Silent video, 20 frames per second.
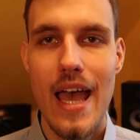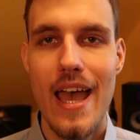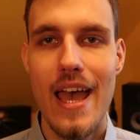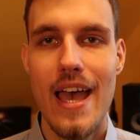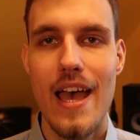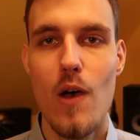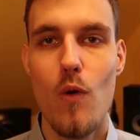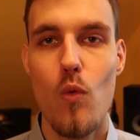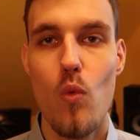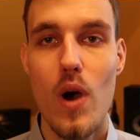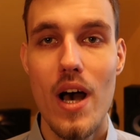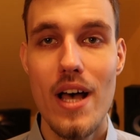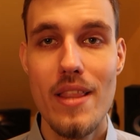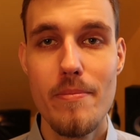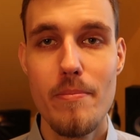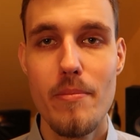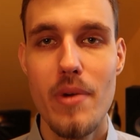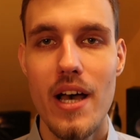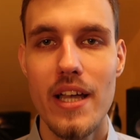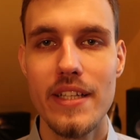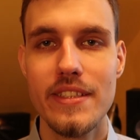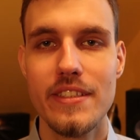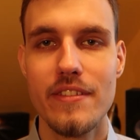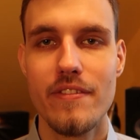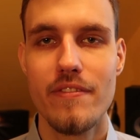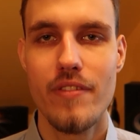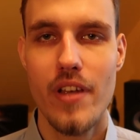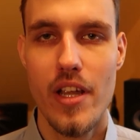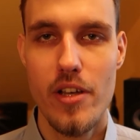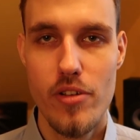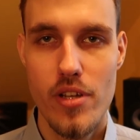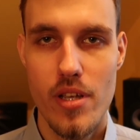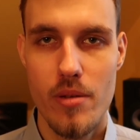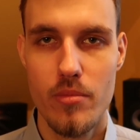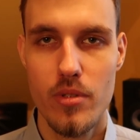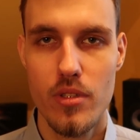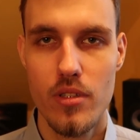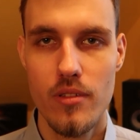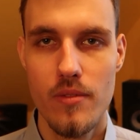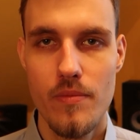A 1-byte
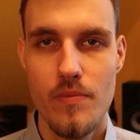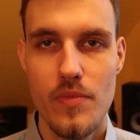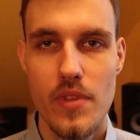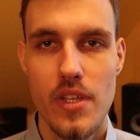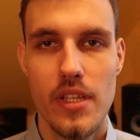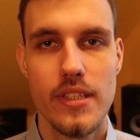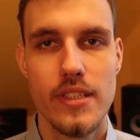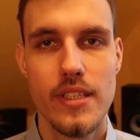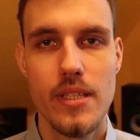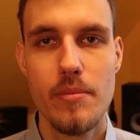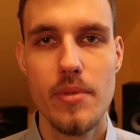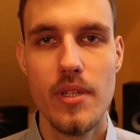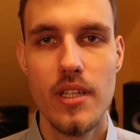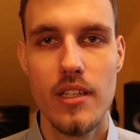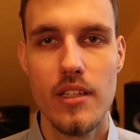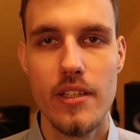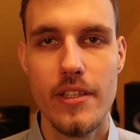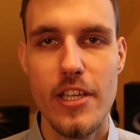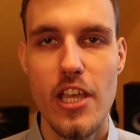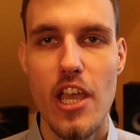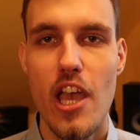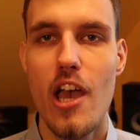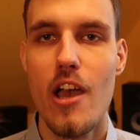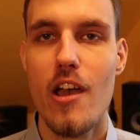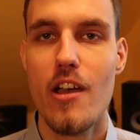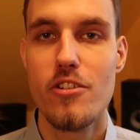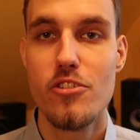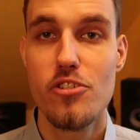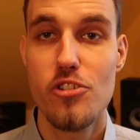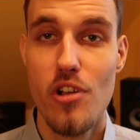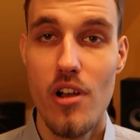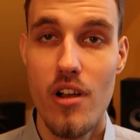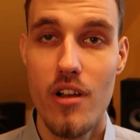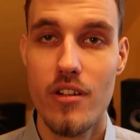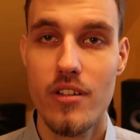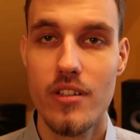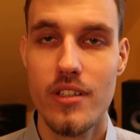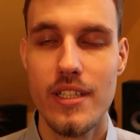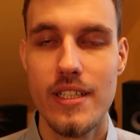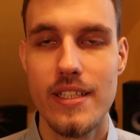variable, typically a
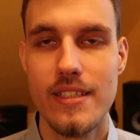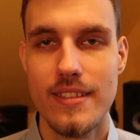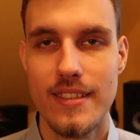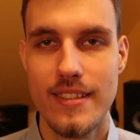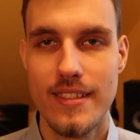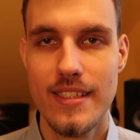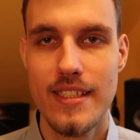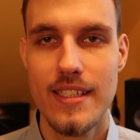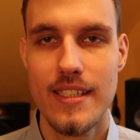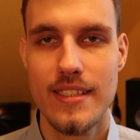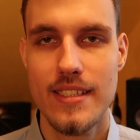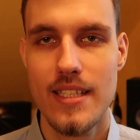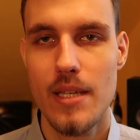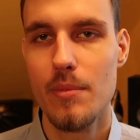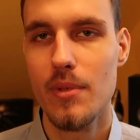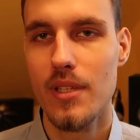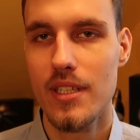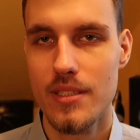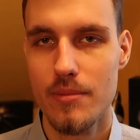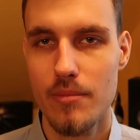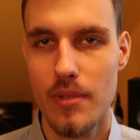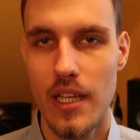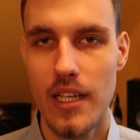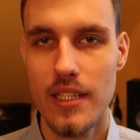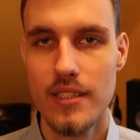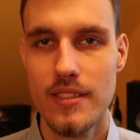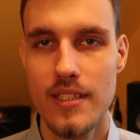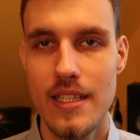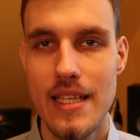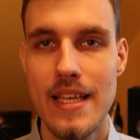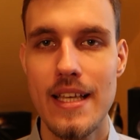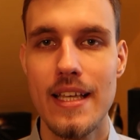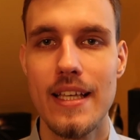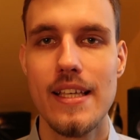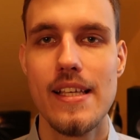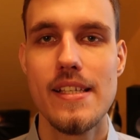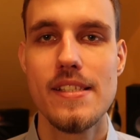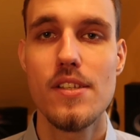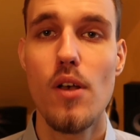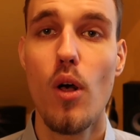char in C++,
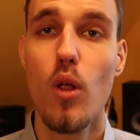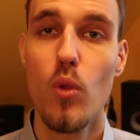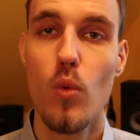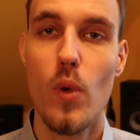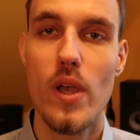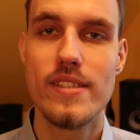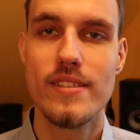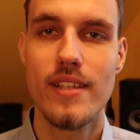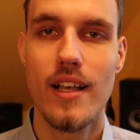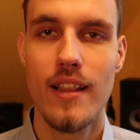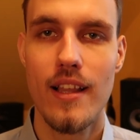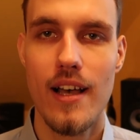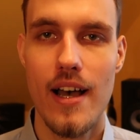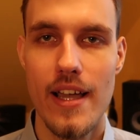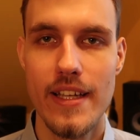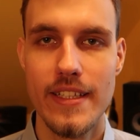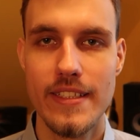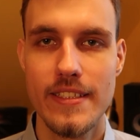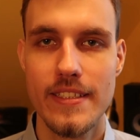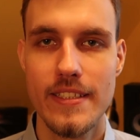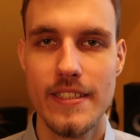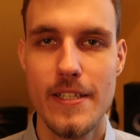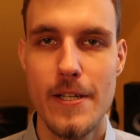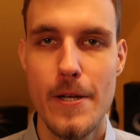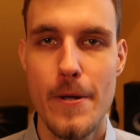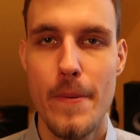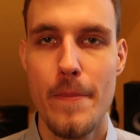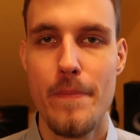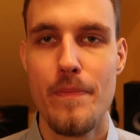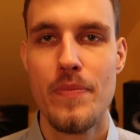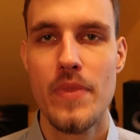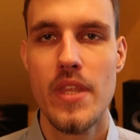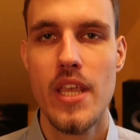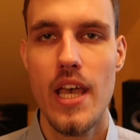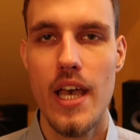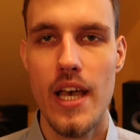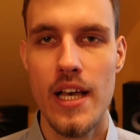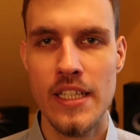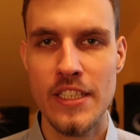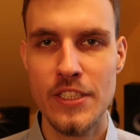is always aligned.
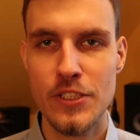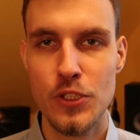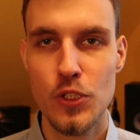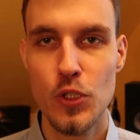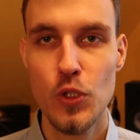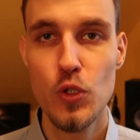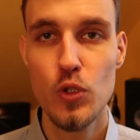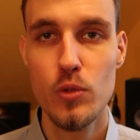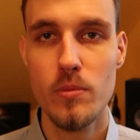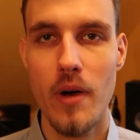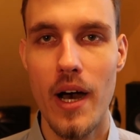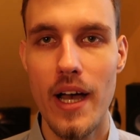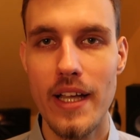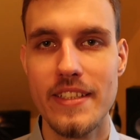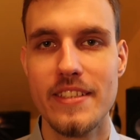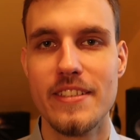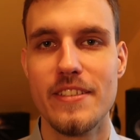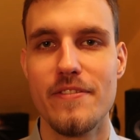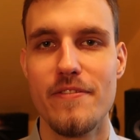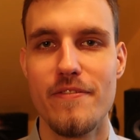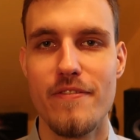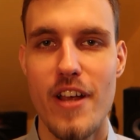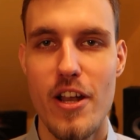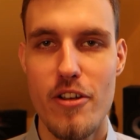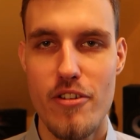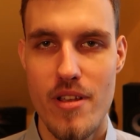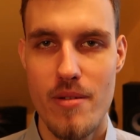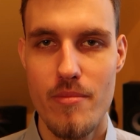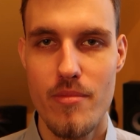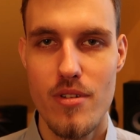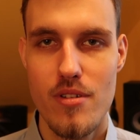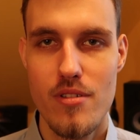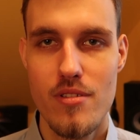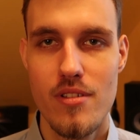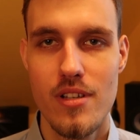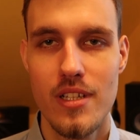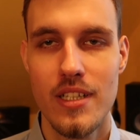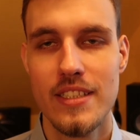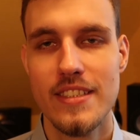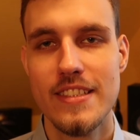A 2-byte
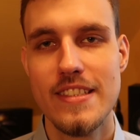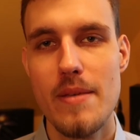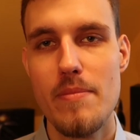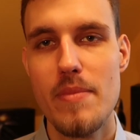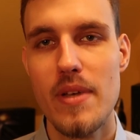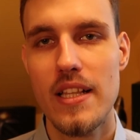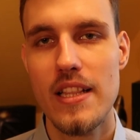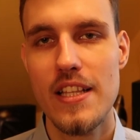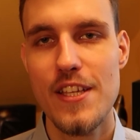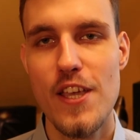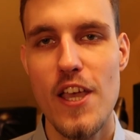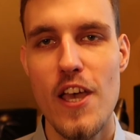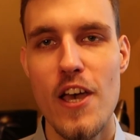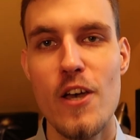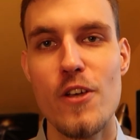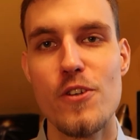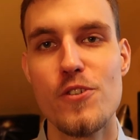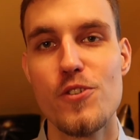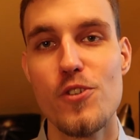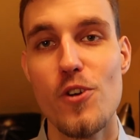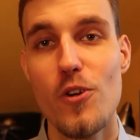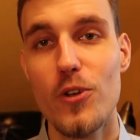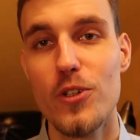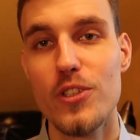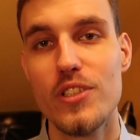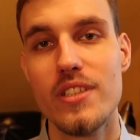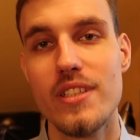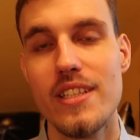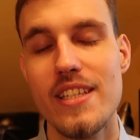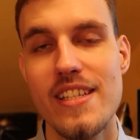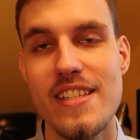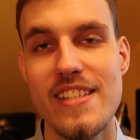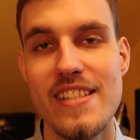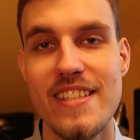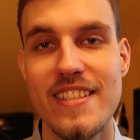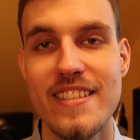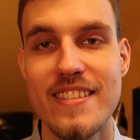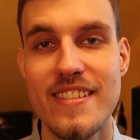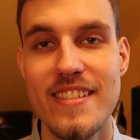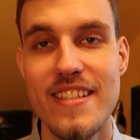variable, typically a short
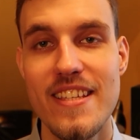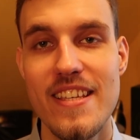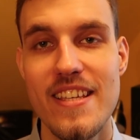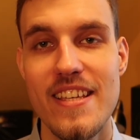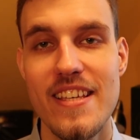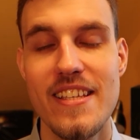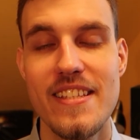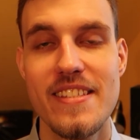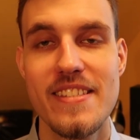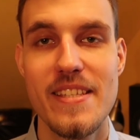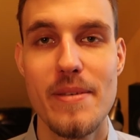in C++,